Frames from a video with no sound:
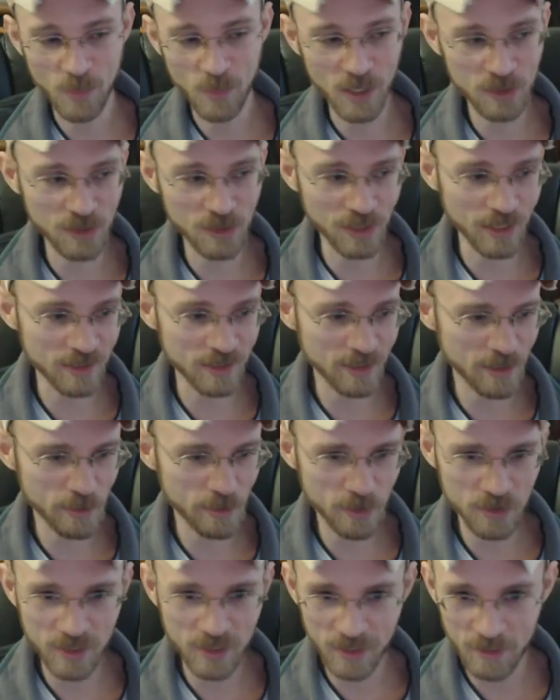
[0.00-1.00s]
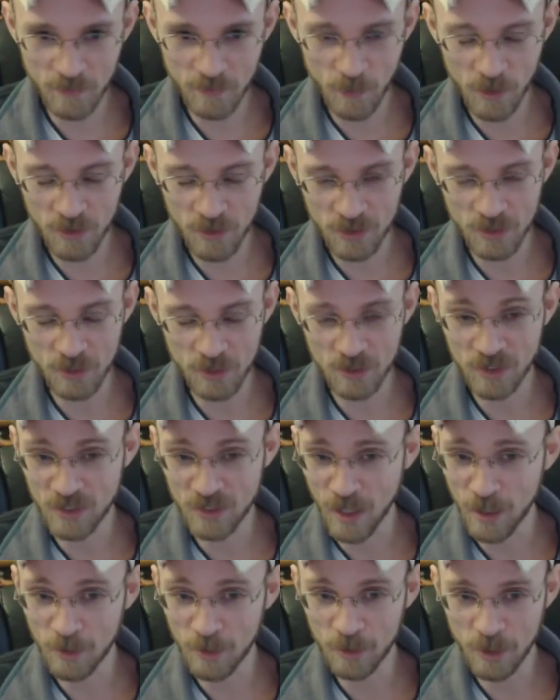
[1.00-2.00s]
much less interesting as far as his
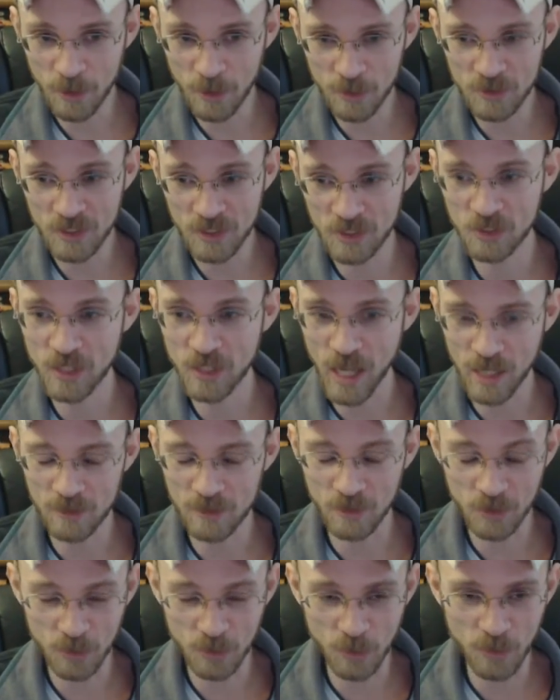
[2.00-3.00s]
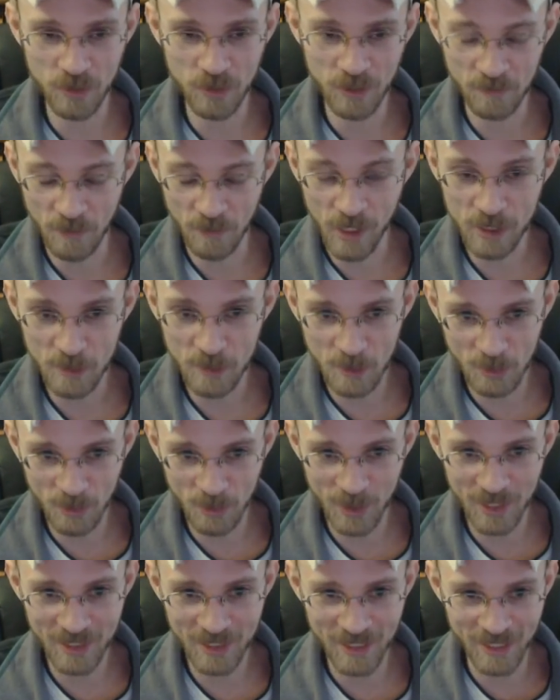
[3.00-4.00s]
style goes. He just has a sword and he fights
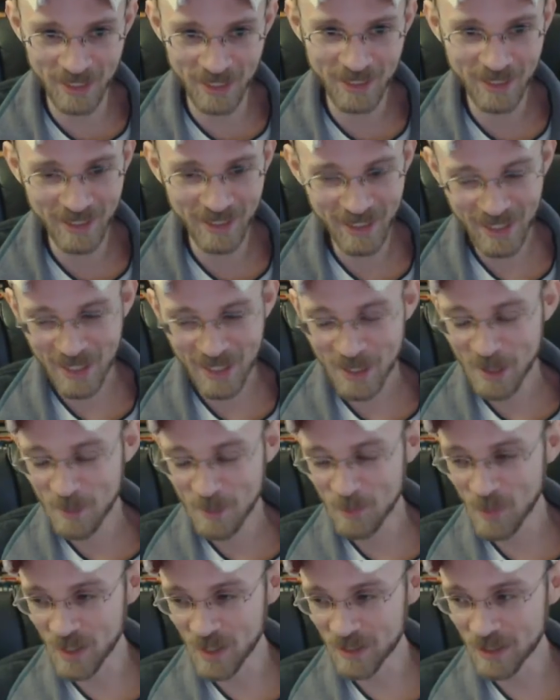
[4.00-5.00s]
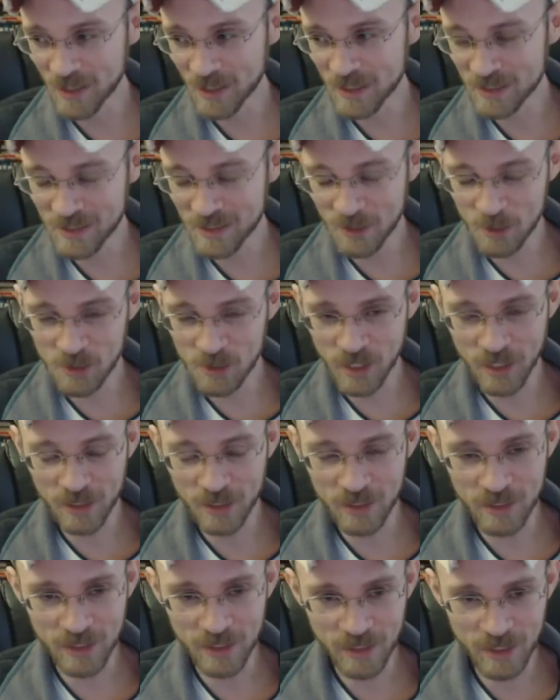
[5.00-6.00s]
people with it. But he's still
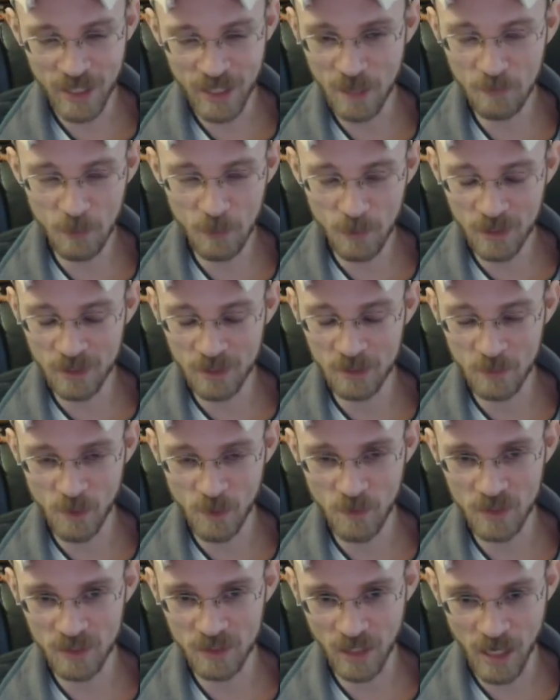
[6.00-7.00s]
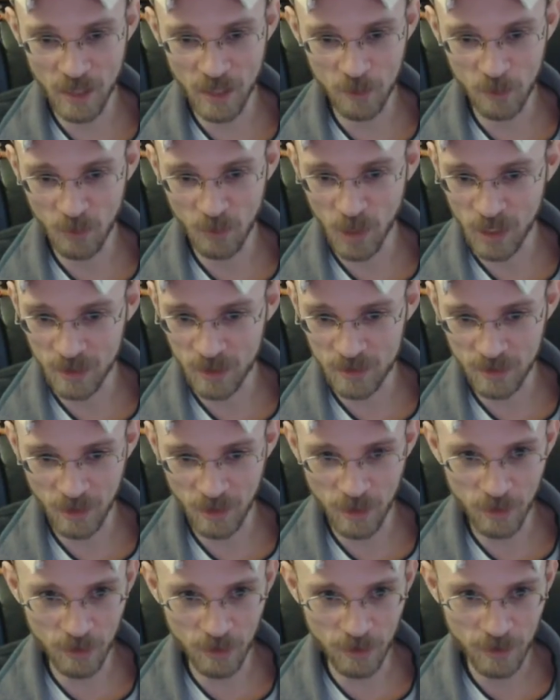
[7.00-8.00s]
Jet Li, and everyone in this movie is acrobatic as
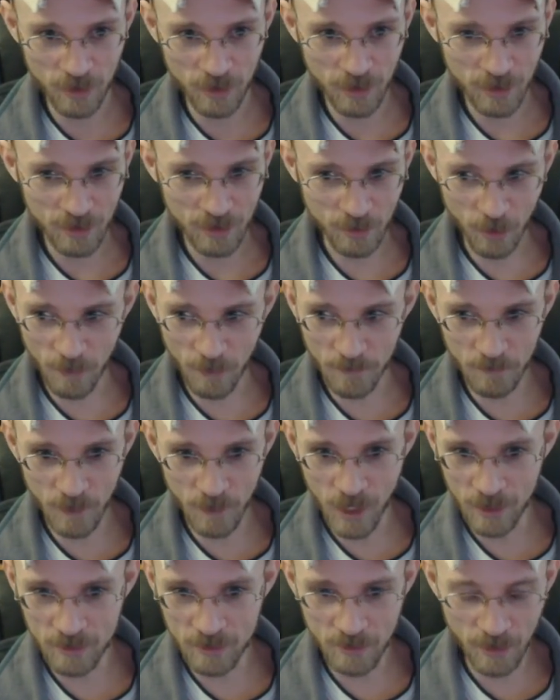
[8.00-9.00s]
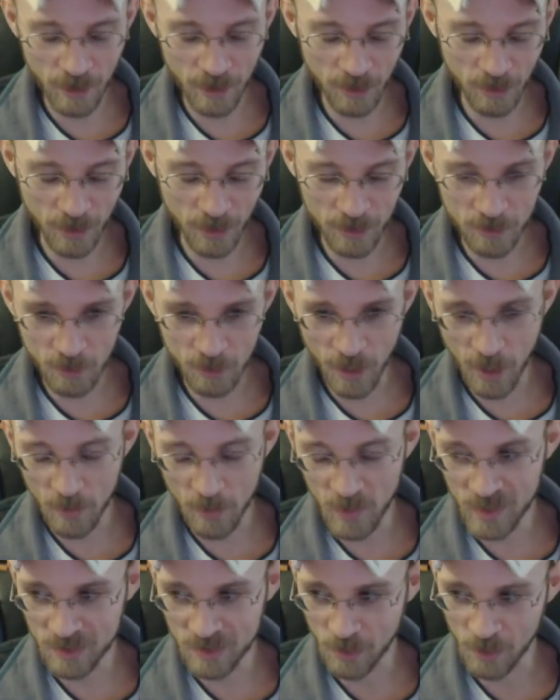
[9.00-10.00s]
hell. They're all flying through the air like
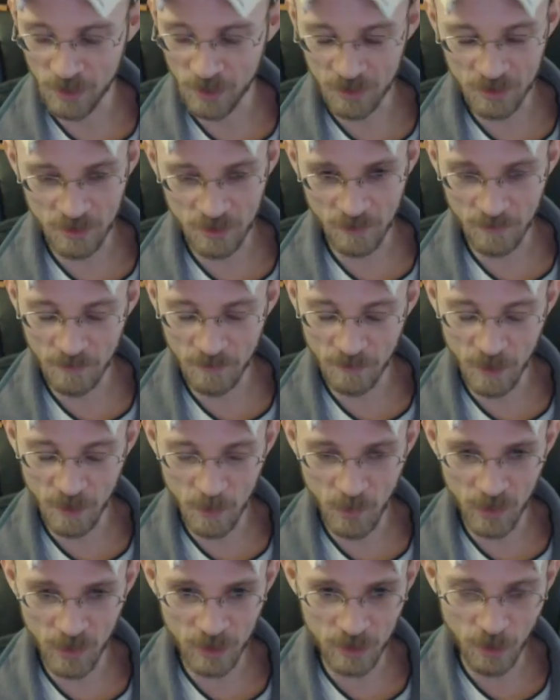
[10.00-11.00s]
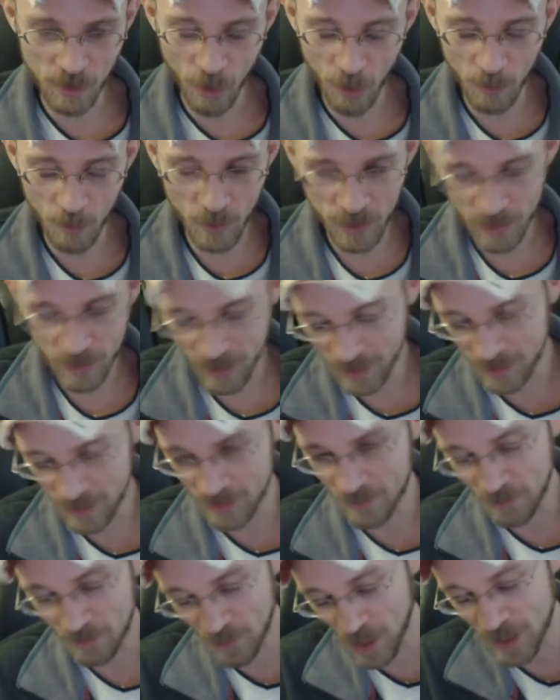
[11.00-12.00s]
trapeze artists and flipping and cartwheeling
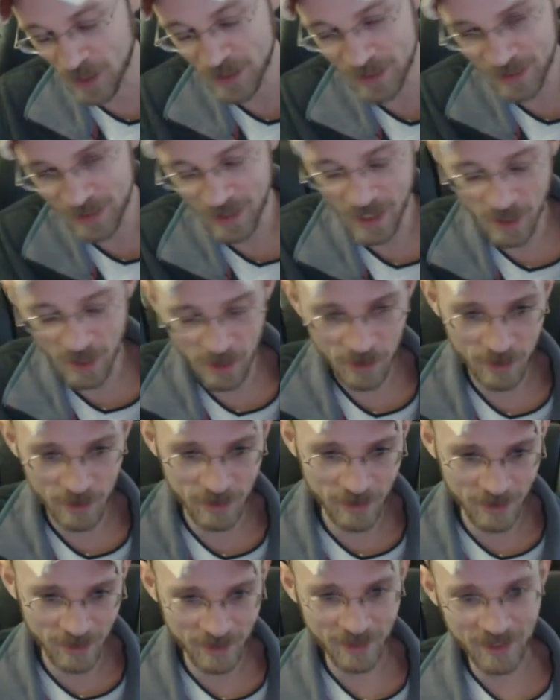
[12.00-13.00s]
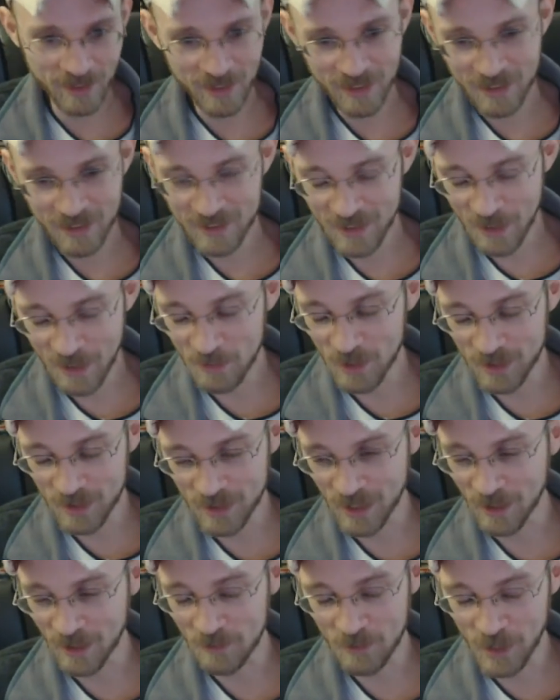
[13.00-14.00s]
and fighting in the air and stuff
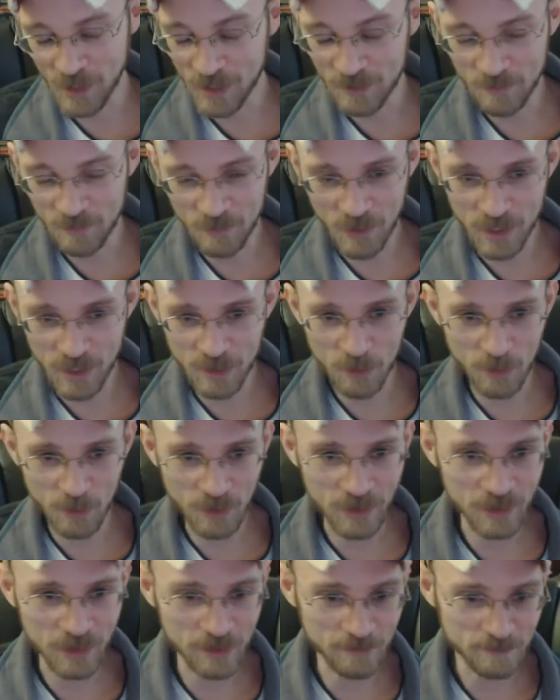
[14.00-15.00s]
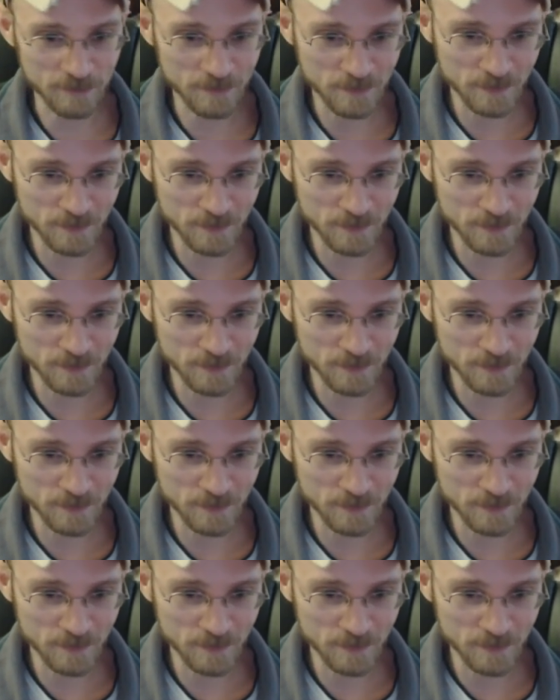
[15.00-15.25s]
like that. Very, very cool looking.